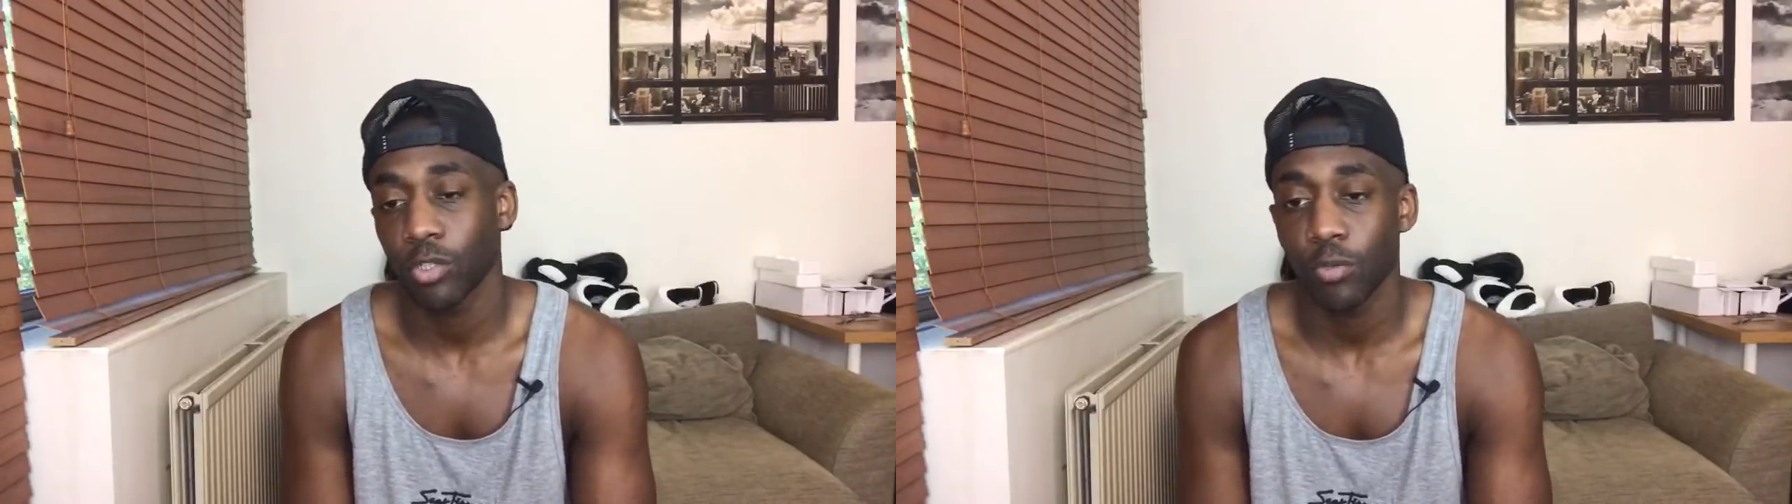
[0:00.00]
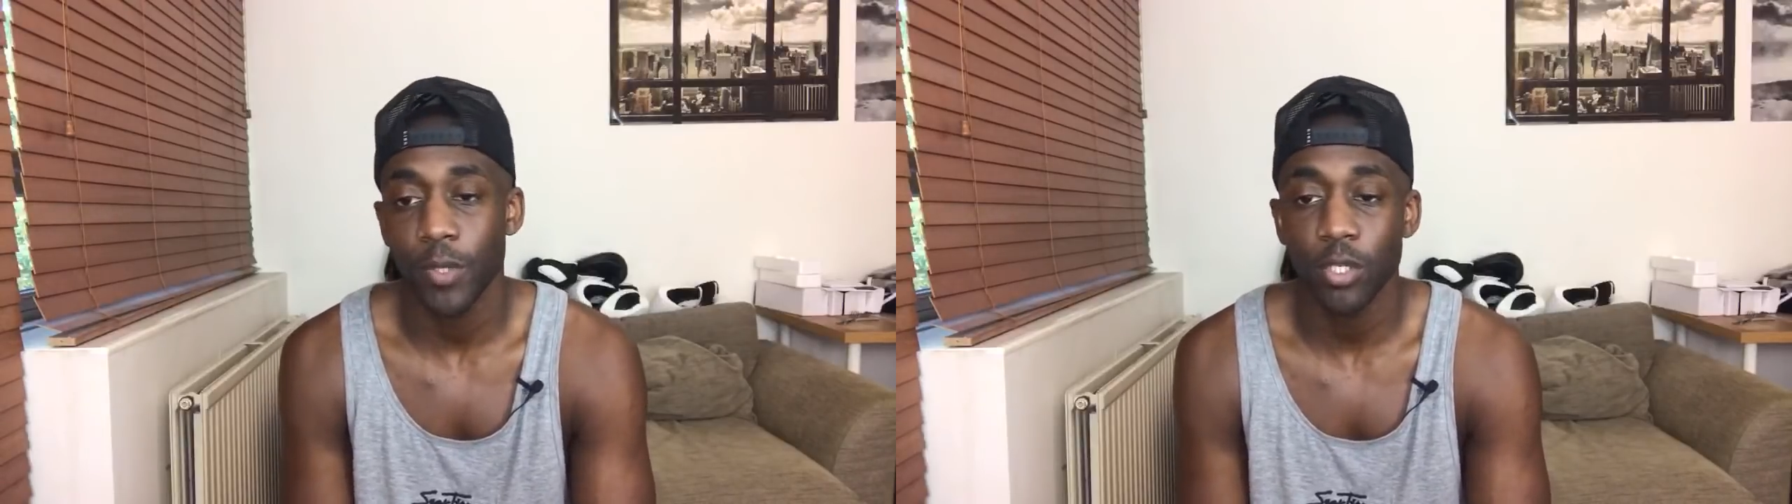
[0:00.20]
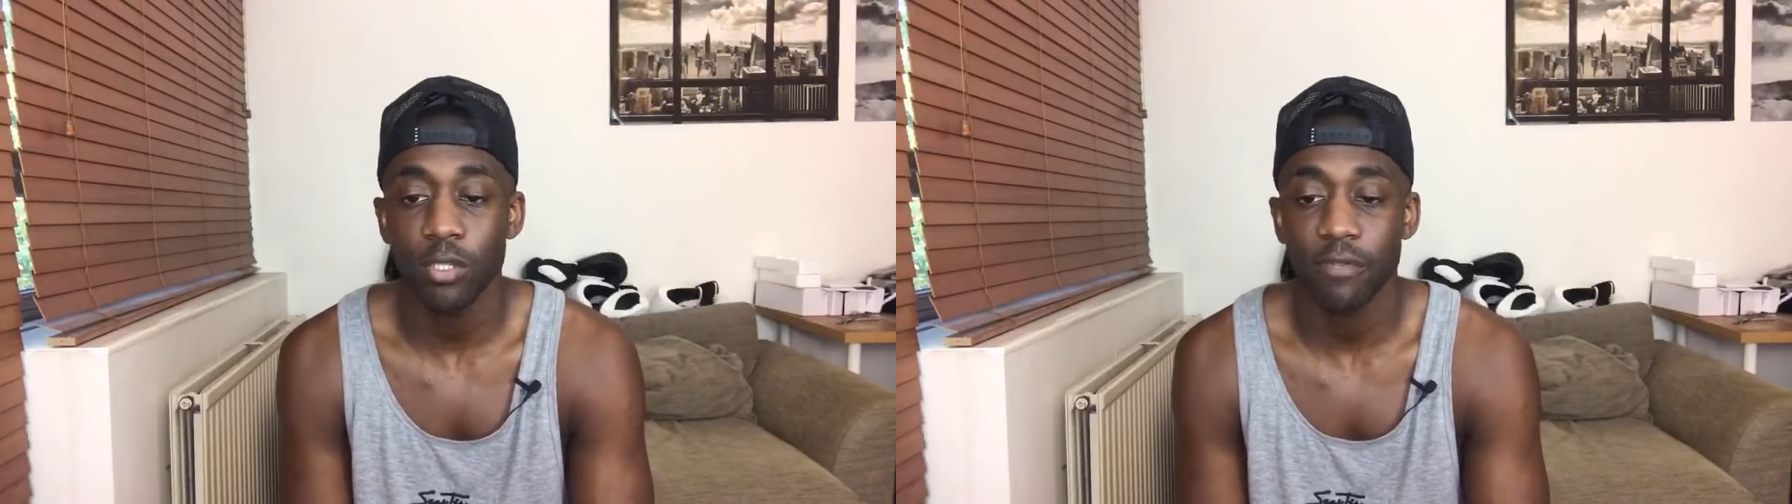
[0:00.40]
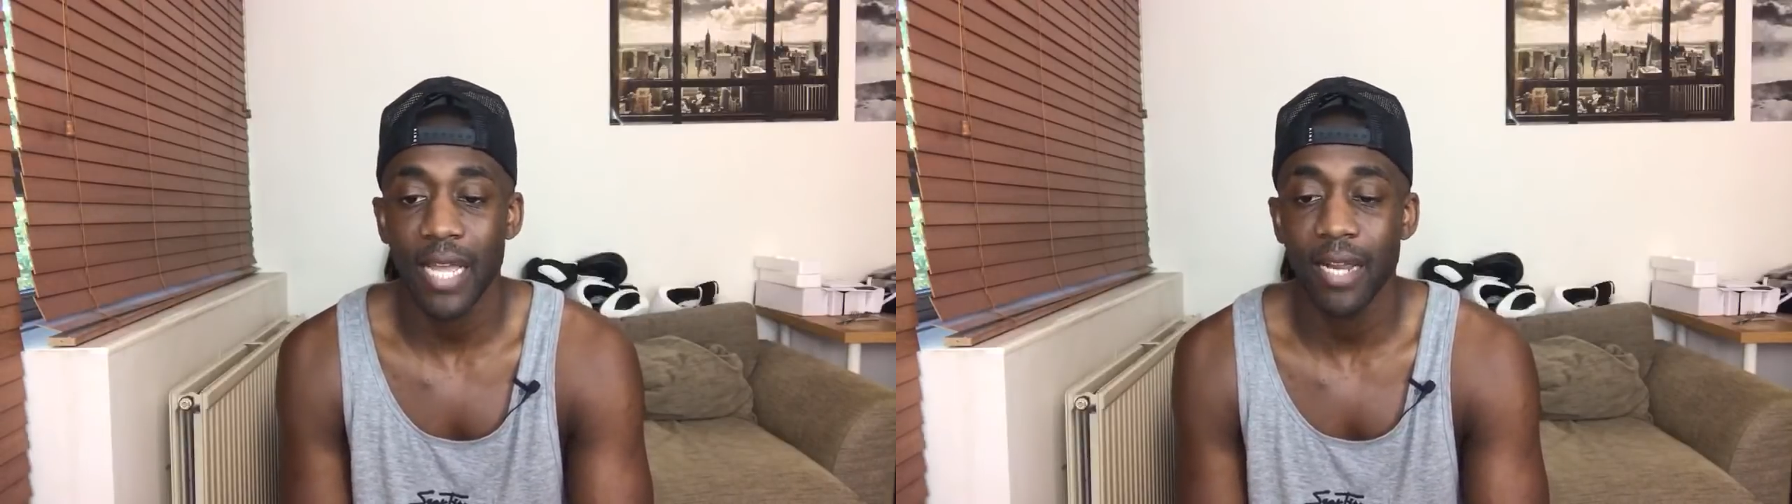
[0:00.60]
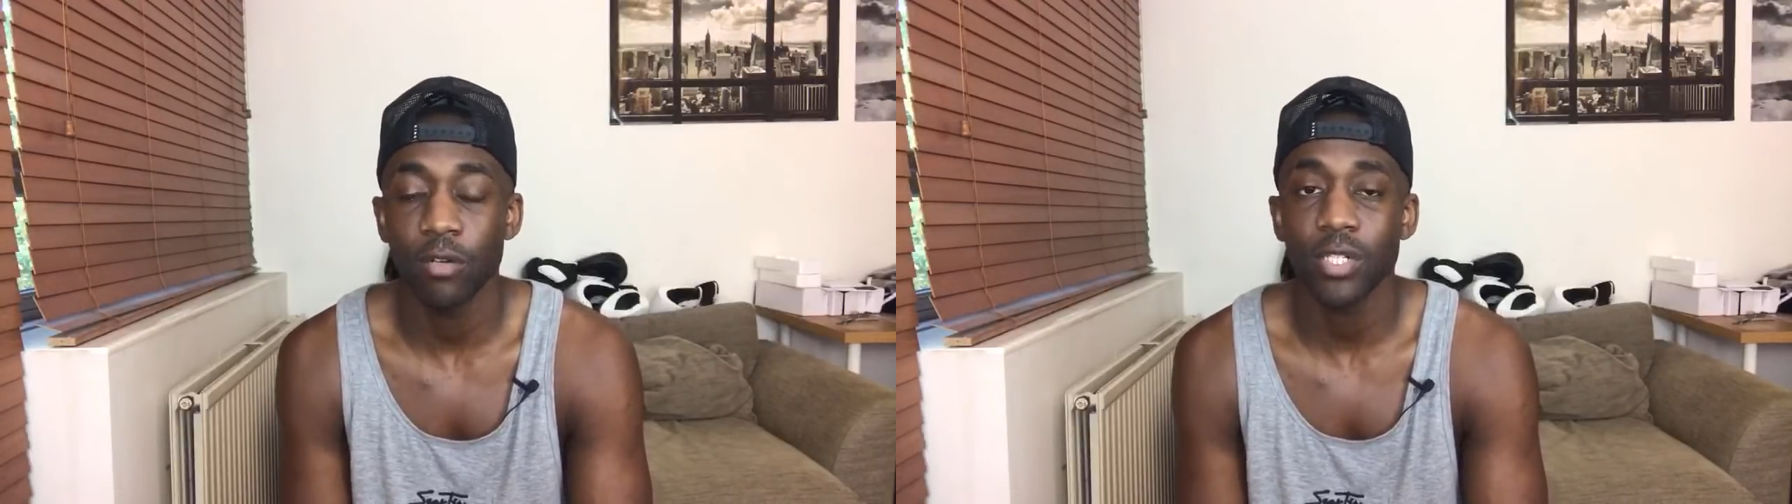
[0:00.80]
So because of
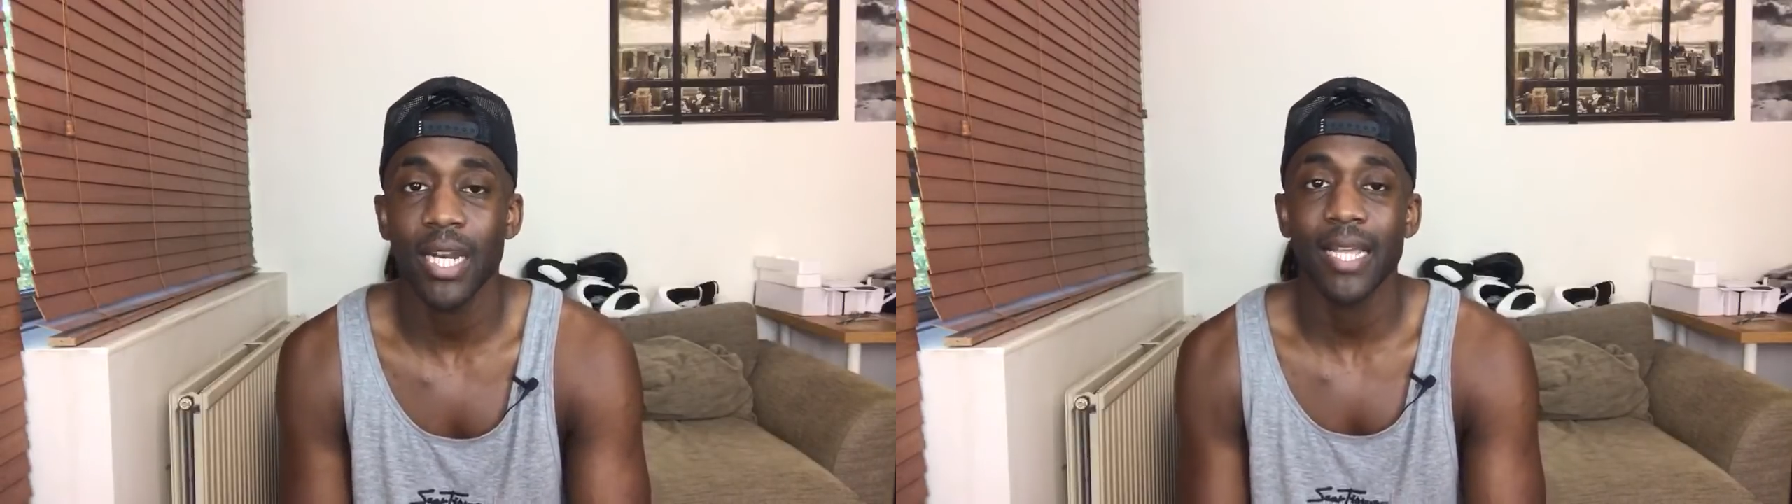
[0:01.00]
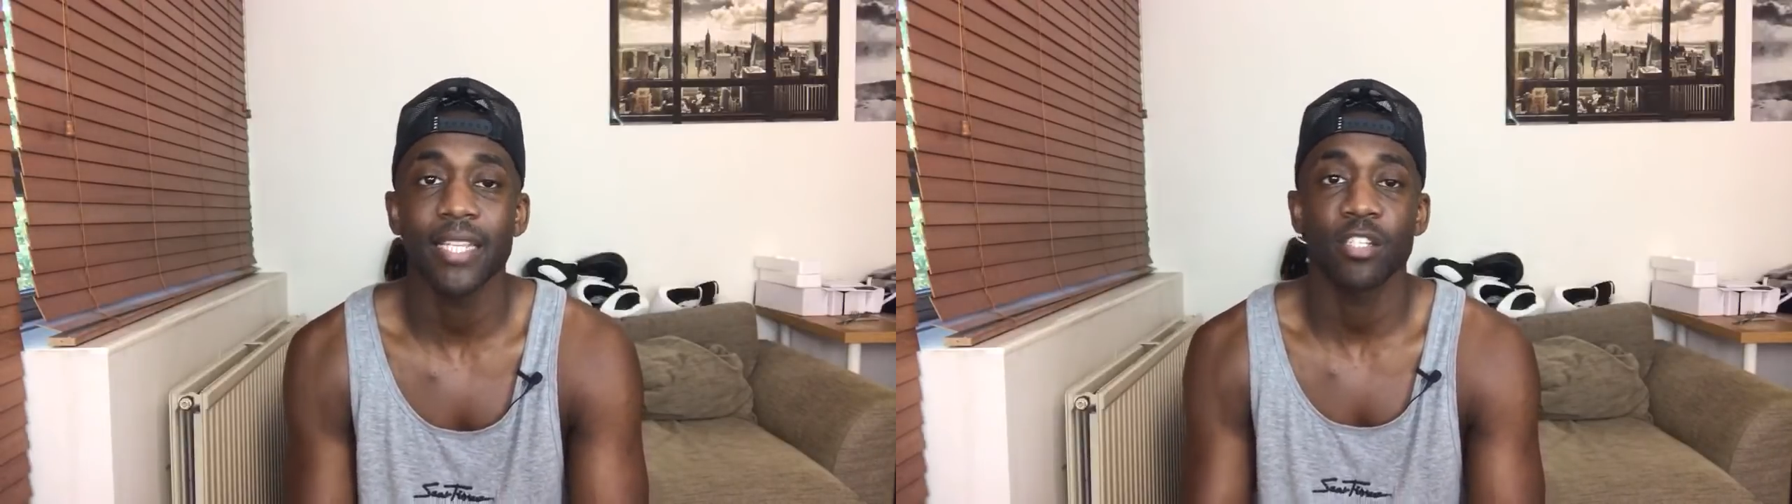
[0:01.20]
that, it looks like